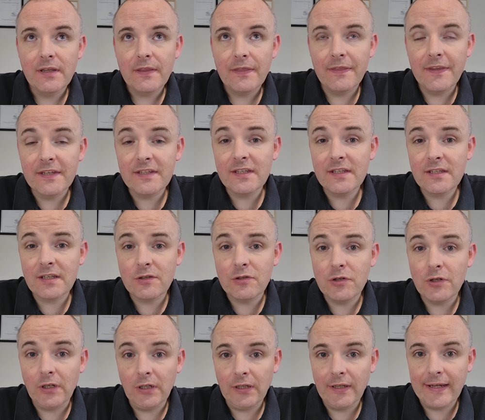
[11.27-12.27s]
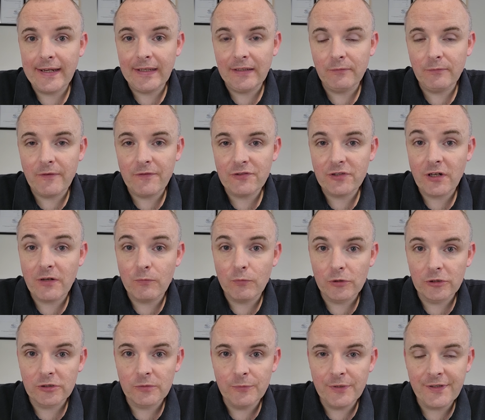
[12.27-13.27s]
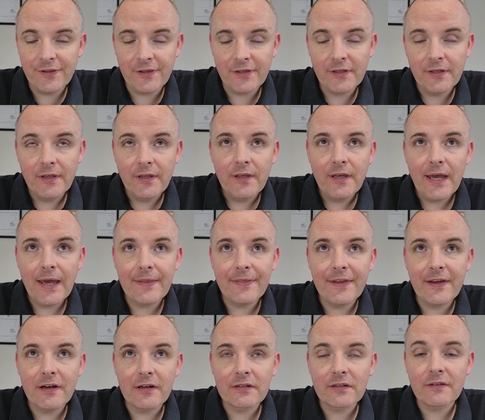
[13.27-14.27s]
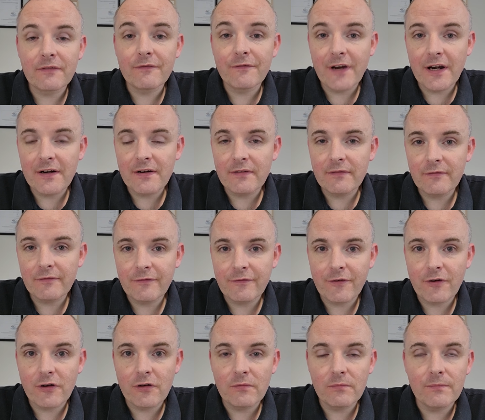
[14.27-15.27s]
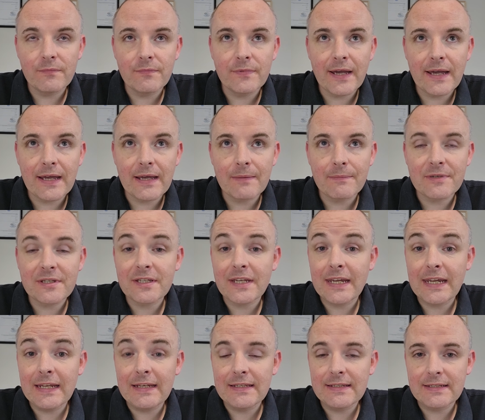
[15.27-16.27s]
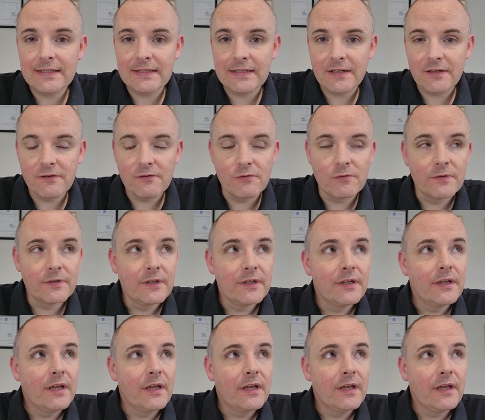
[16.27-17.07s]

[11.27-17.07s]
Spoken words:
This is a new client we've started working with, and they are converting from Sage to Xero.